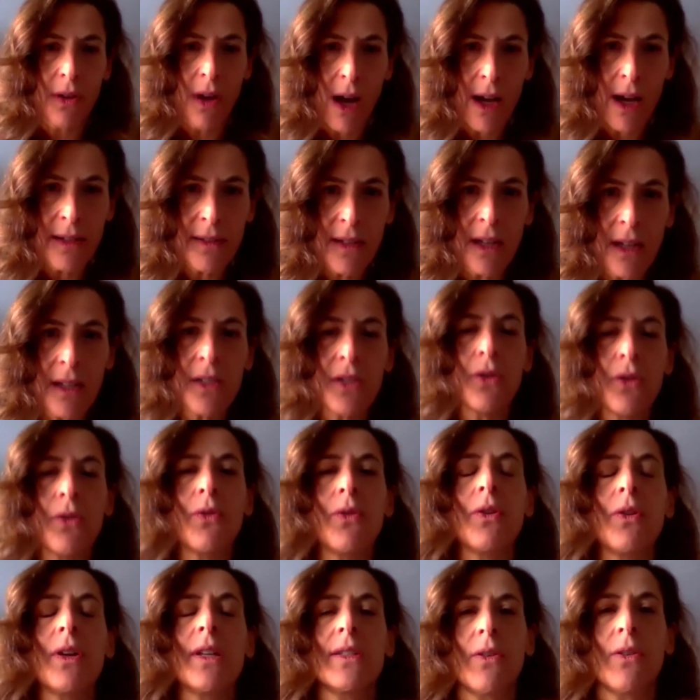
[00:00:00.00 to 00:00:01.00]
contact
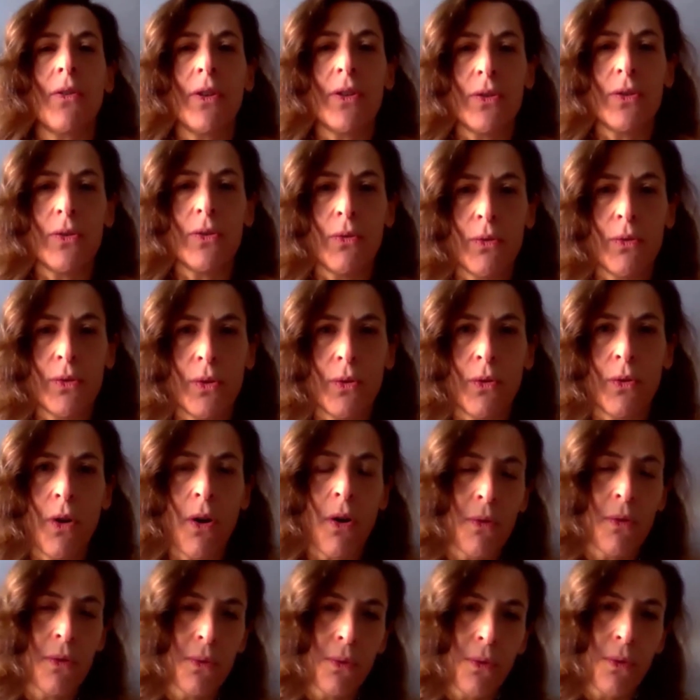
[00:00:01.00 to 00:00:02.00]
you. It's going to
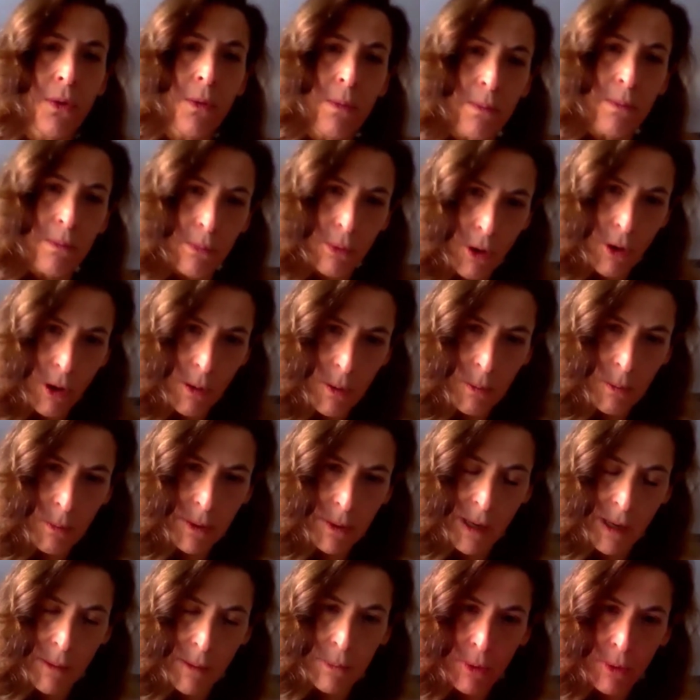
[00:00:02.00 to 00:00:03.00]
go through
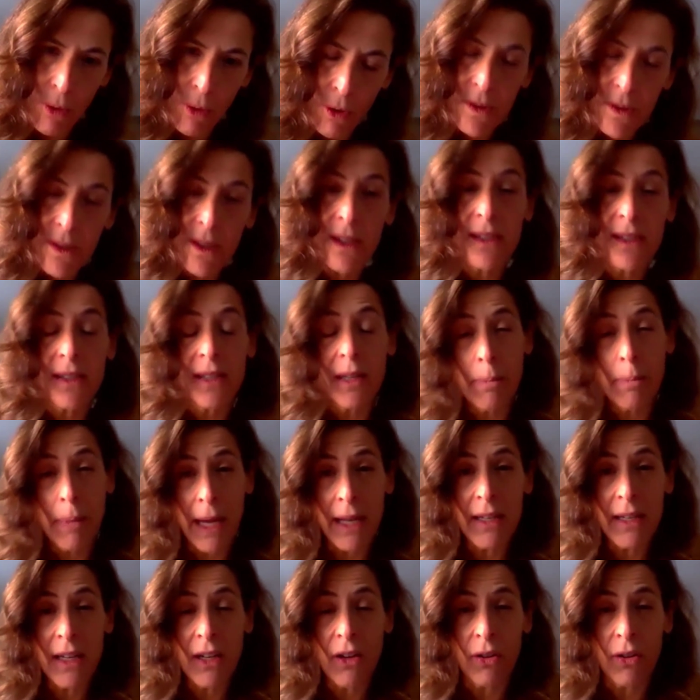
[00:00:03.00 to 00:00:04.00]
probably a process
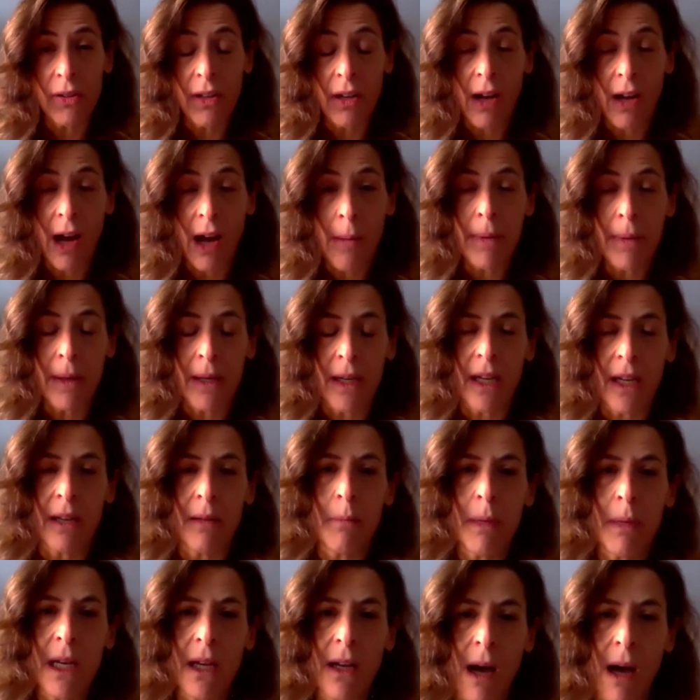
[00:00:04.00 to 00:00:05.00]
depending on the company. In
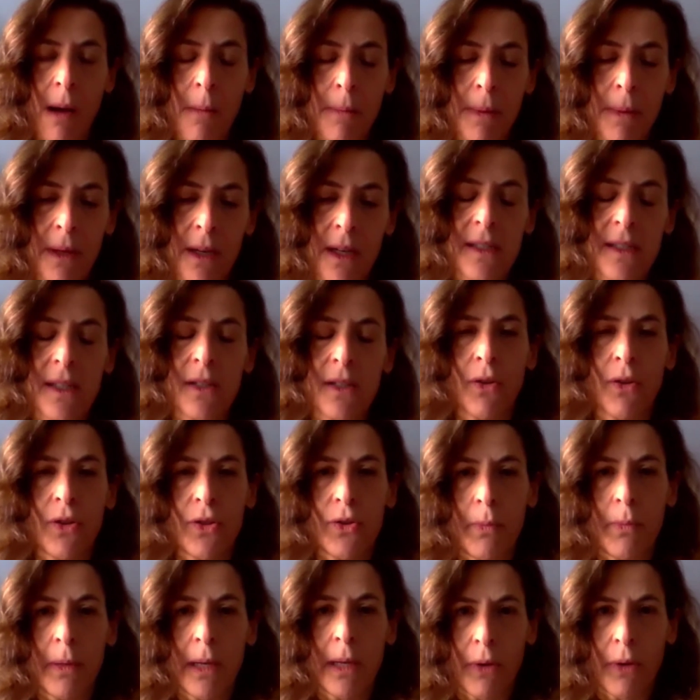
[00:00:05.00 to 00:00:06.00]
big companies, it's going
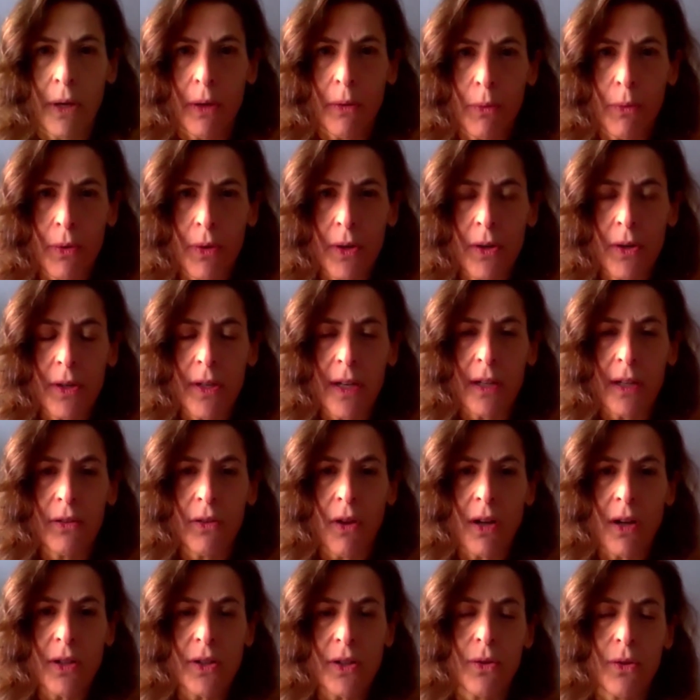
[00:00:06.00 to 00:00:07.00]
to be a recruiter that
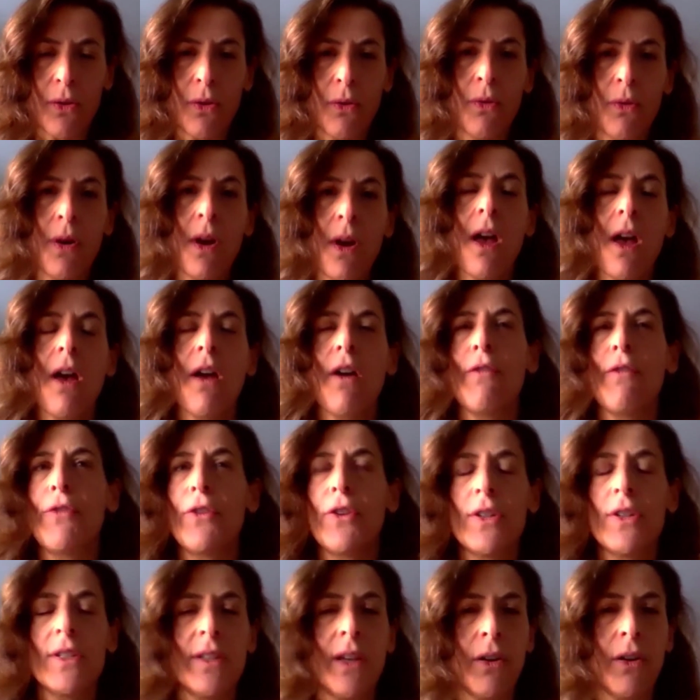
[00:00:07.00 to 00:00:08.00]
talks to you.
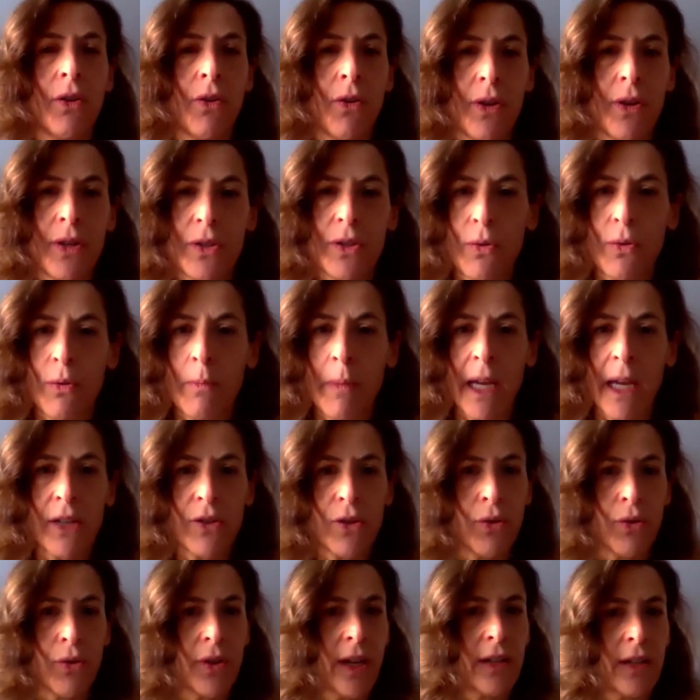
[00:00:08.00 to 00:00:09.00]
First, they're going to make
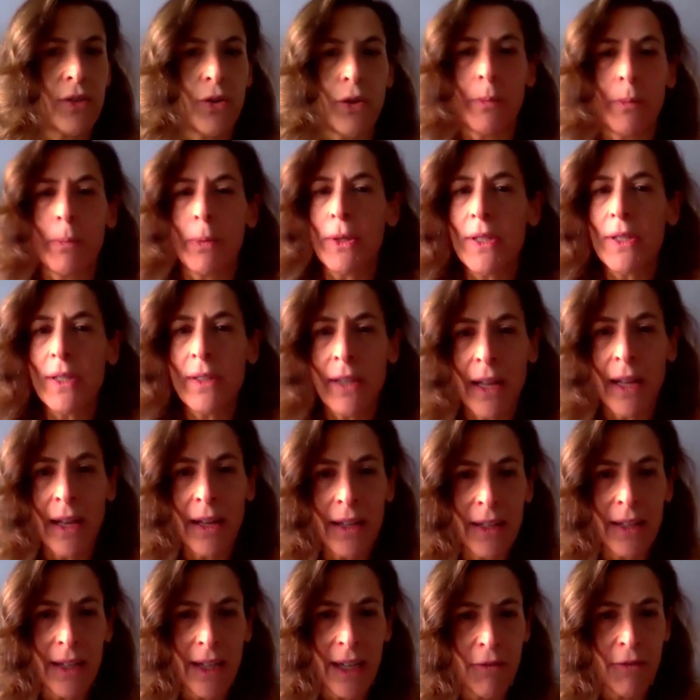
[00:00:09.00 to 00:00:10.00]
sure that your
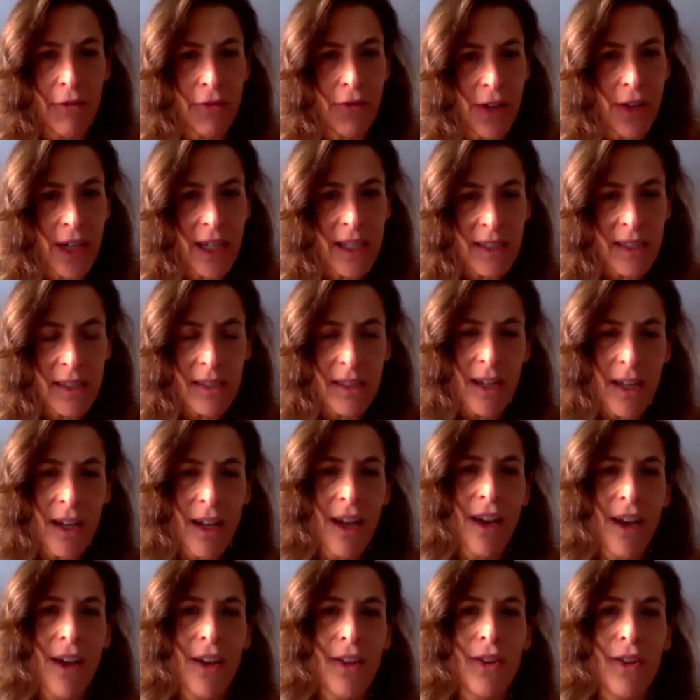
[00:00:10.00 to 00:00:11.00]
personality fits
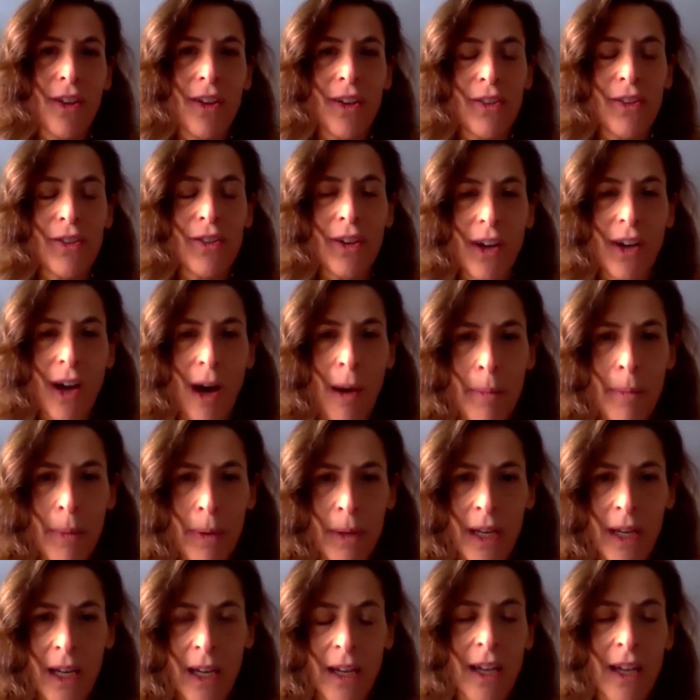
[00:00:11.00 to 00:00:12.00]
the
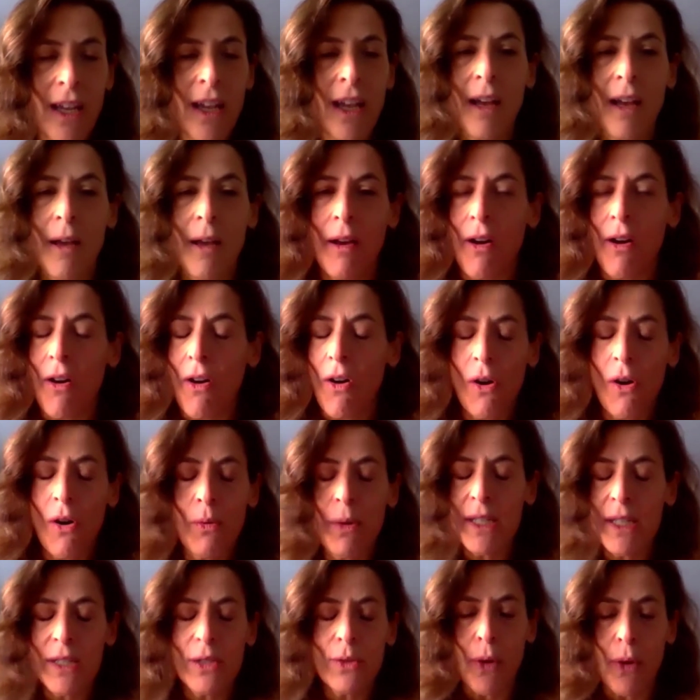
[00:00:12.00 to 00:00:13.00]
company.
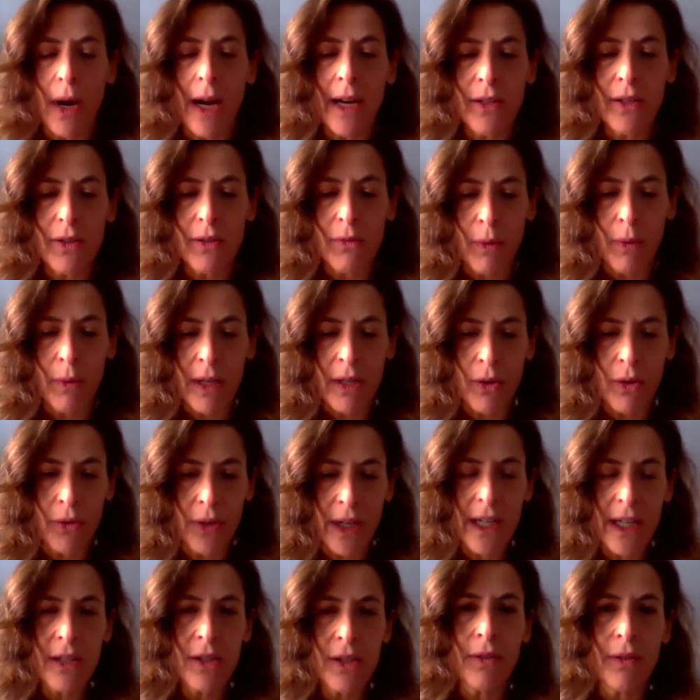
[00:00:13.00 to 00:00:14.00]
Always try, when you're
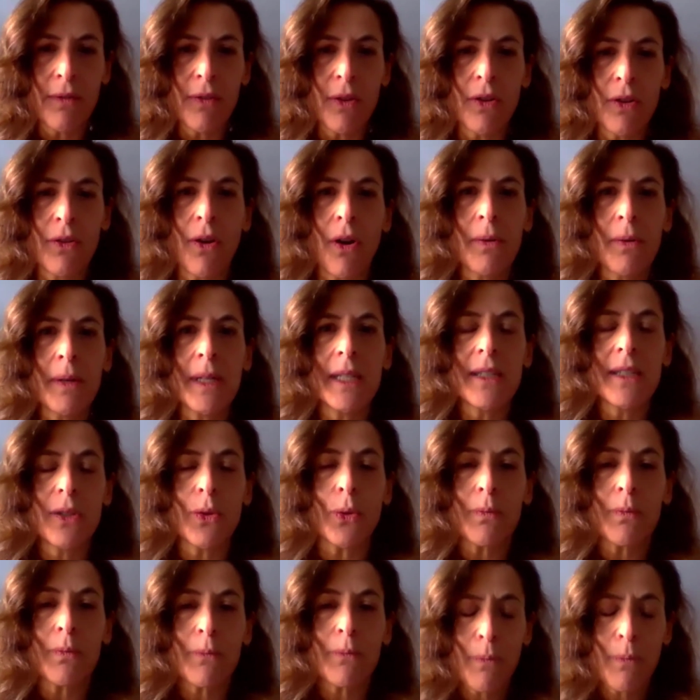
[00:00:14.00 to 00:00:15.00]
interviewed,
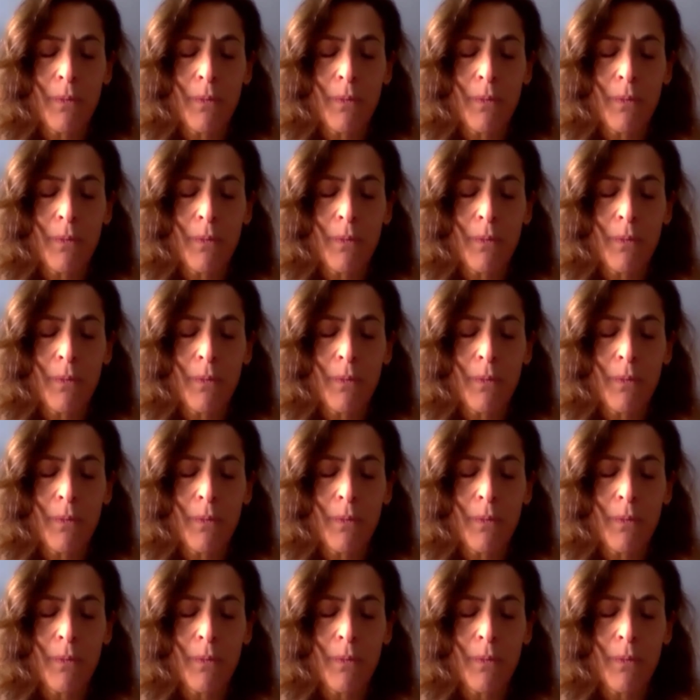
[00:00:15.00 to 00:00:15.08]
always